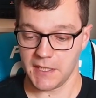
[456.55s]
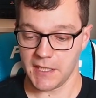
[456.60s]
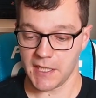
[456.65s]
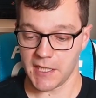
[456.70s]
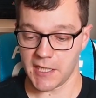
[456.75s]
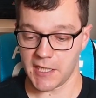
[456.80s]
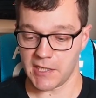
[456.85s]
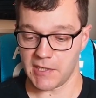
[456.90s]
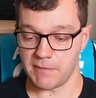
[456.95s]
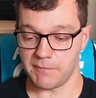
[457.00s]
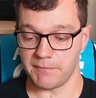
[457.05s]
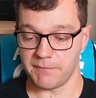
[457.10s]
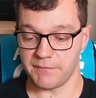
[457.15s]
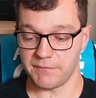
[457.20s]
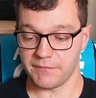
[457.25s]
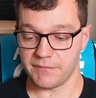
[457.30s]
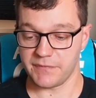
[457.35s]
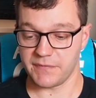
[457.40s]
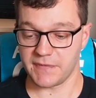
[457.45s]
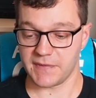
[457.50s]

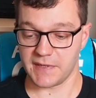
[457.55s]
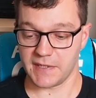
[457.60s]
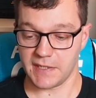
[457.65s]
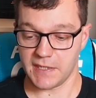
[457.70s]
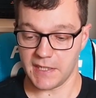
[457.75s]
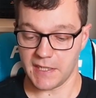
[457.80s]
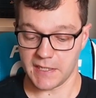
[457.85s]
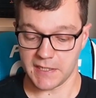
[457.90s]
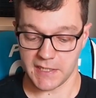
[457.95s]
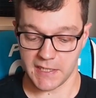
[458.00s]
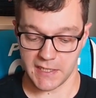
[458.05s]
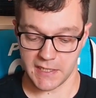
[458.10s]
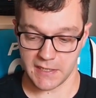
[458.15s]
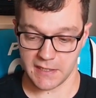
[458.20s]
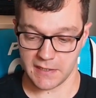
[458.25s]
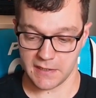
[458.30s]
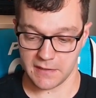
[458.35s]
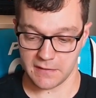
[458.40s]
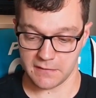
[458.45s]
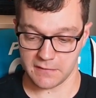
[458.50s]
And
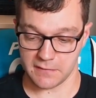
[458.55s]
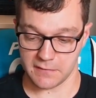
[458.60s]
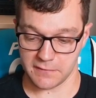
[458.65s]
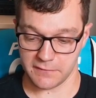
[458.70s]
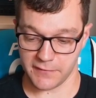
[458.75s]
then